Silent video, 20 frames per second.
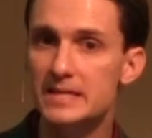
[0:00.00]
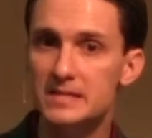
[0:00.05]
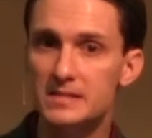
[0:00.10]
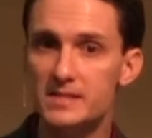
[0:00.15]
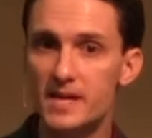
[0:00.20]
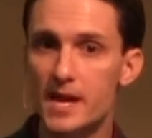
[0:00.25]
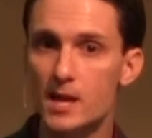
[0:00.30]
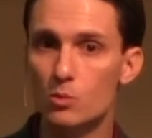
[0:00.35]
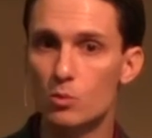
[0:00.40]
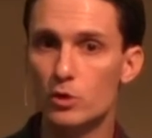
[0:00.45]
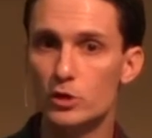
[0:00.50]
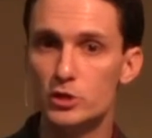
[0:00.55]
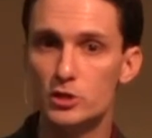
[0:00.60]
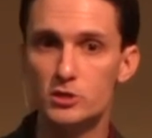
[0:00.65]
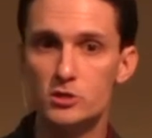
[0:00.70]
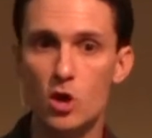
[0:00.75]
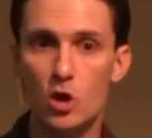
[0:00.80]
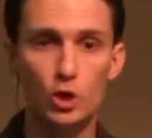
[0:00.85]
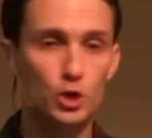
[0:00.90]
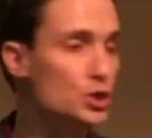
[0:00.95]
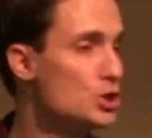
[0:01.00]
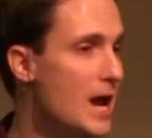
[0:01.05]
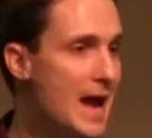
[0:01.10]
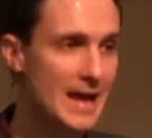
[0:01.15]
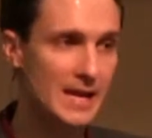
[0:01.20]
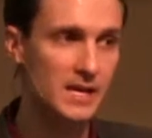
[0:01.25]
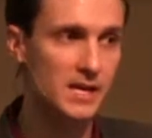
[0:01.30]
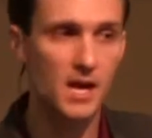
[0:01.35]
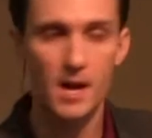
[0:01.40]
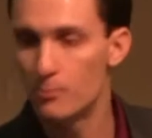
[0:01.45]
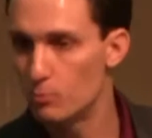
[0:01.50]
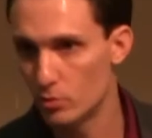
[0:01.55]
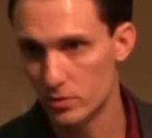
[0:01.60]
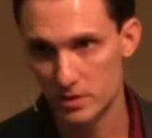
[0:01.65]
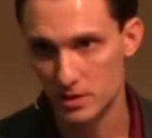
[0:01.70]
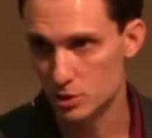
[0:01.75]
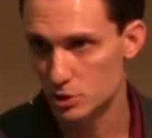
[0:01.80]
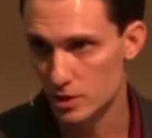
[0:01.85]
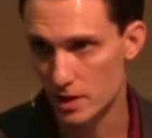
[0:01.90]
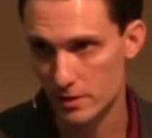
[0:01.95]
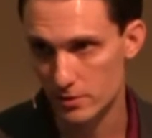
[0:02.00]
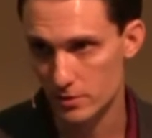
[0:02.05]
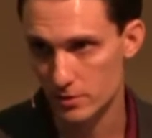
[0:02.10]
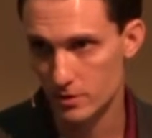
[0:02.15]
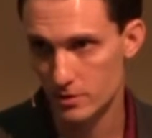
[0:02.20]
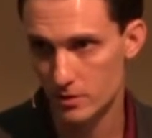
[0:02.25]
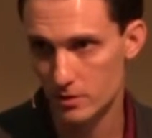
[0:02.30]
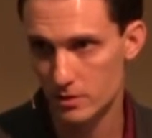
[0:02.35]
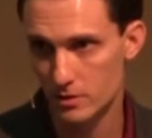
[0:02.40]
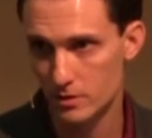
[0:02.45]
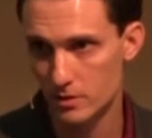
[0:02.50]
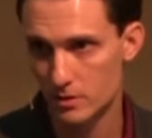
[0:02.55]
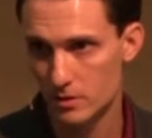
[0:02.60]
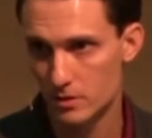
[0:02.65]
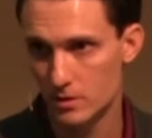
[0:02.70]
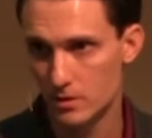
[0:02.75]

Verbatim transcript: Instead, we're just all shacking up with each other.